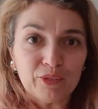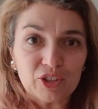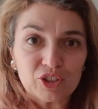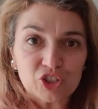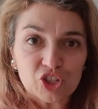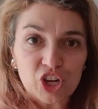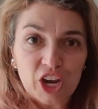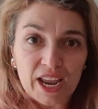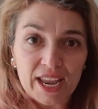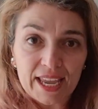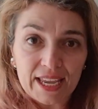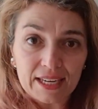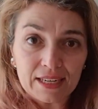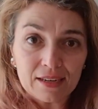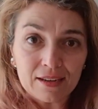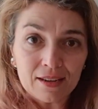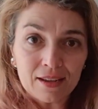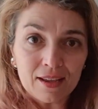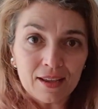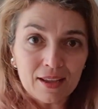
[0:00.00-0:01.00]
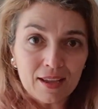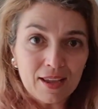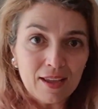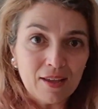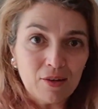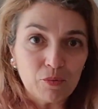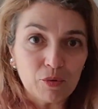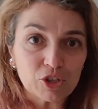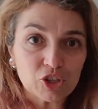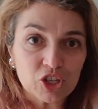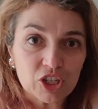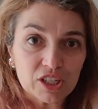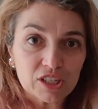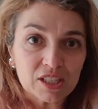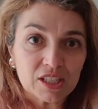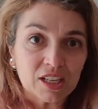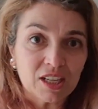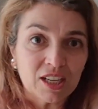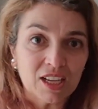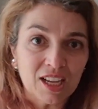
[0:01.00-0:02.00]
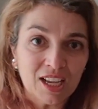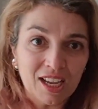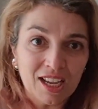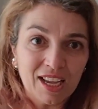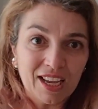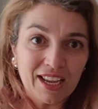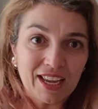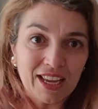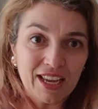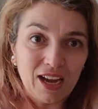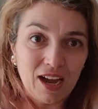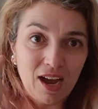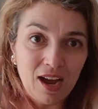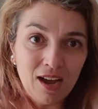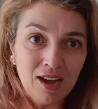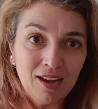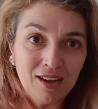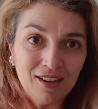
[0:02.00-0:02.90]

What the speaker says: the chain, which is here,